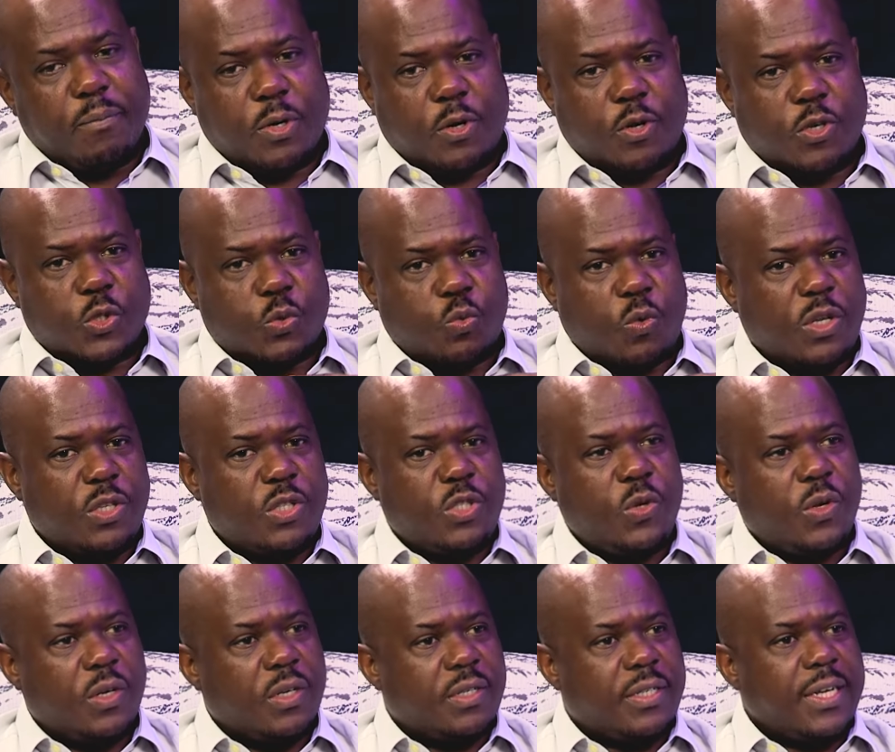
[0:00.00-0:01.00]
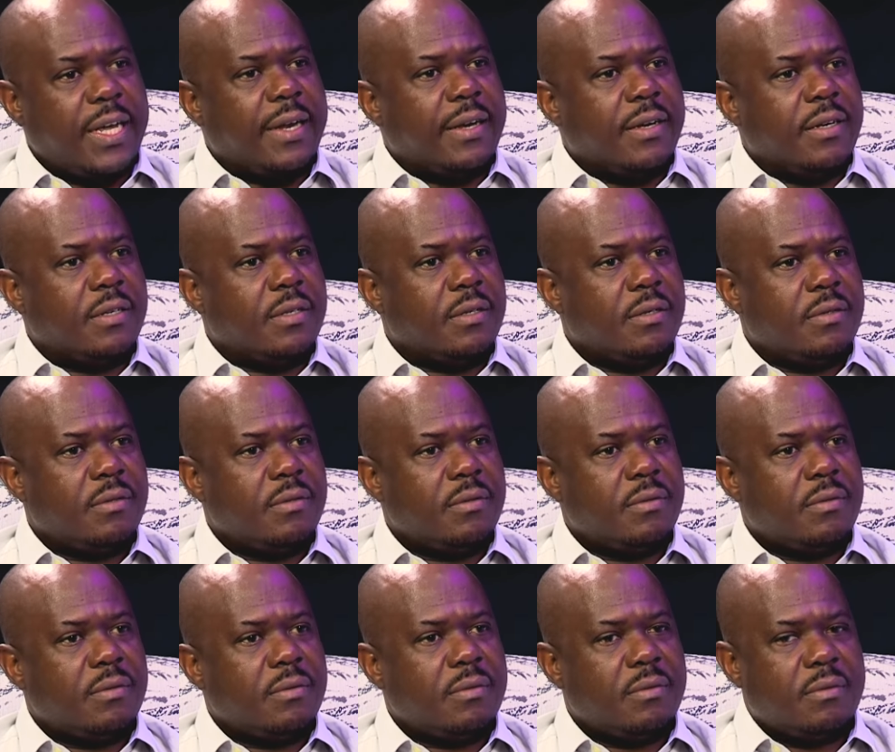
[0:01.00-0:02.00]
Because once you are dead,
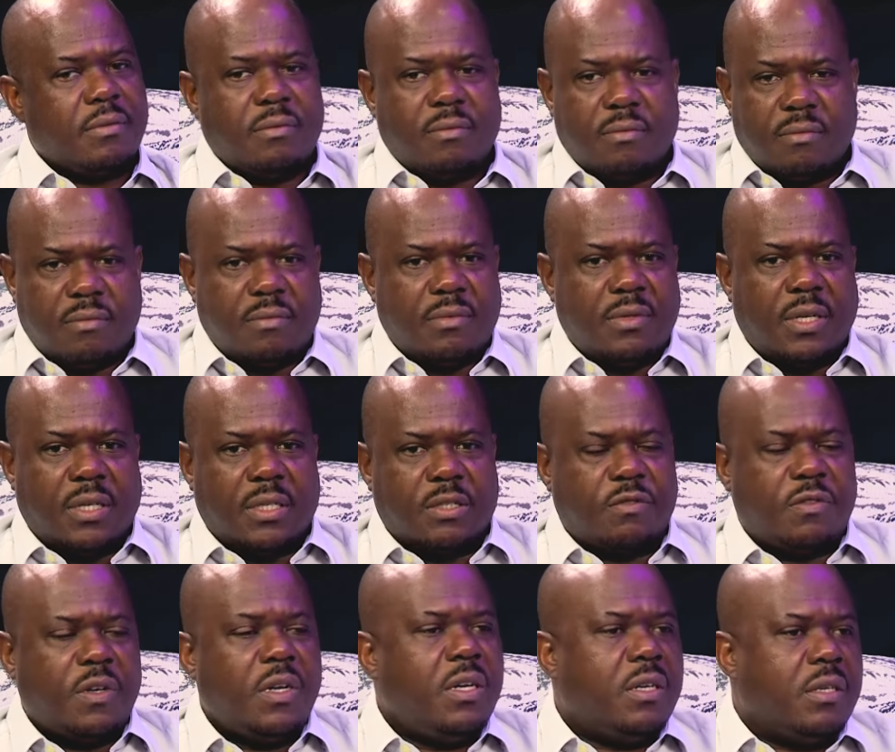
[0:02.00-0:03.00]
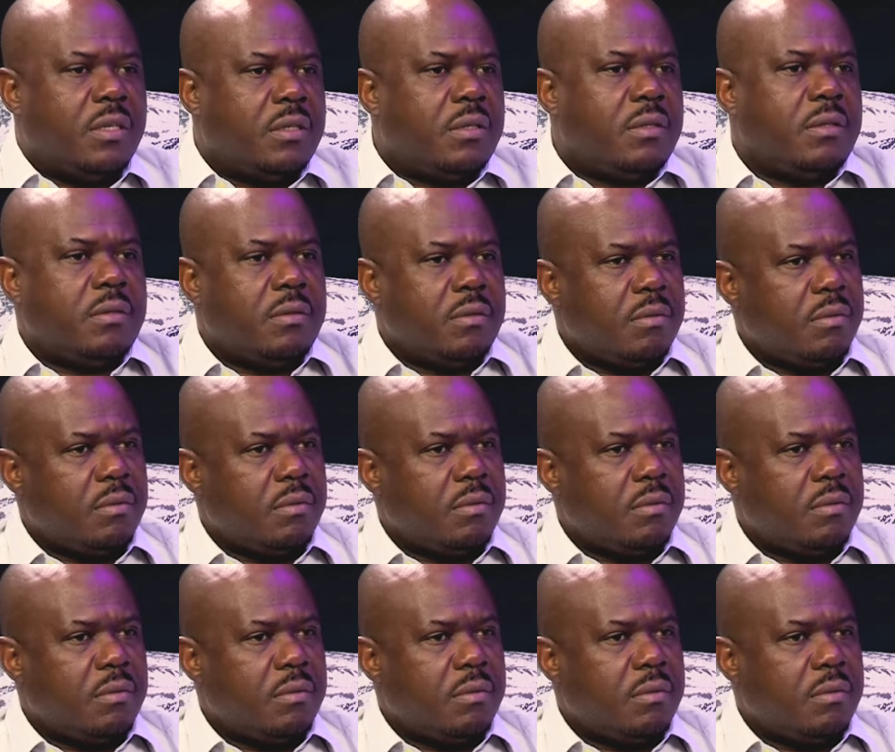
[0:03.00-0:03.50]
it's finished.